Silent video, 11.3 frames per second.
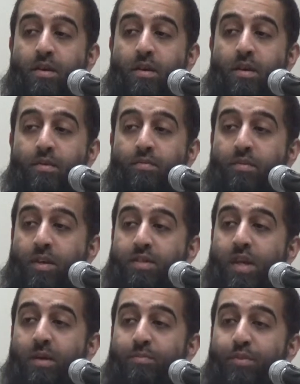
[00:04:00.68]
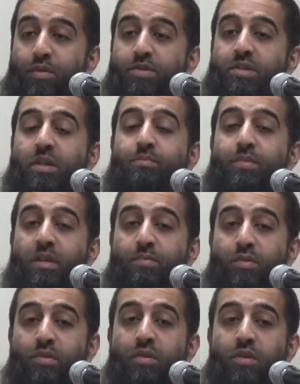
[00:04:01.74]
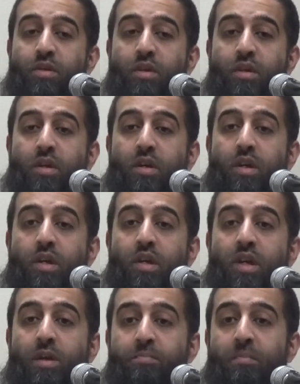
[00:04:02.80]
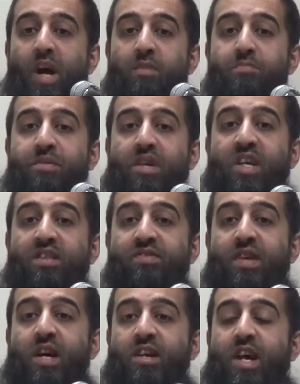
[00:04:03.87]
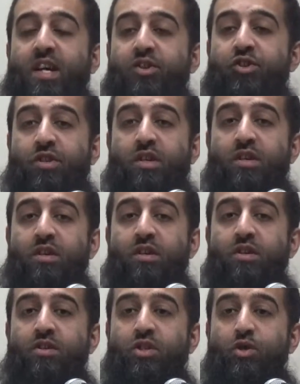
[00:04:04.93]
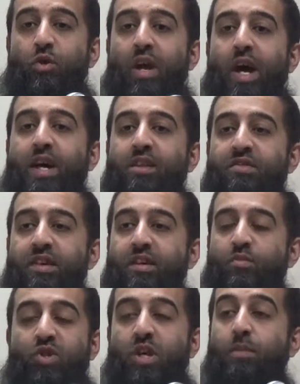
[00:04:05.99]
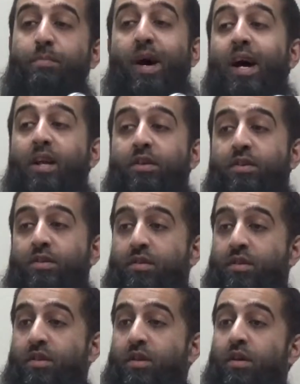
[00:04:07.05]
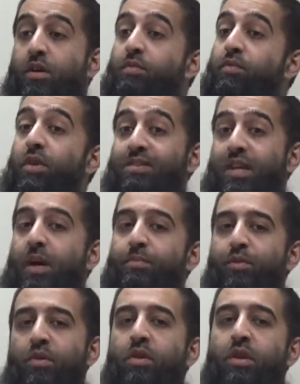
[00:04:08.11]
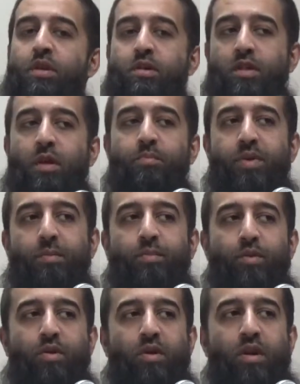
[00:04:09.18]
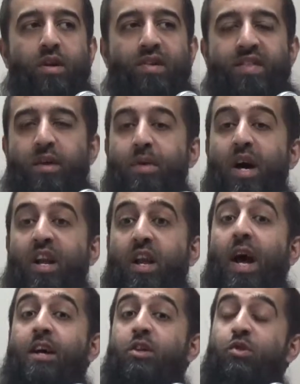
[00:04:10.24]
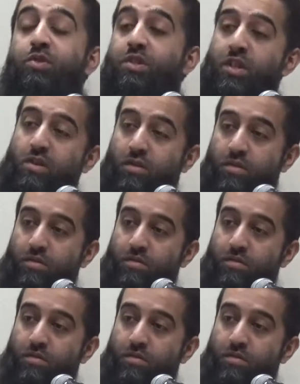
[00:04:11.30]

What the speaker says: For example, some people, it might be in their nature to like things which are bad. For example, some people, they might like to steal.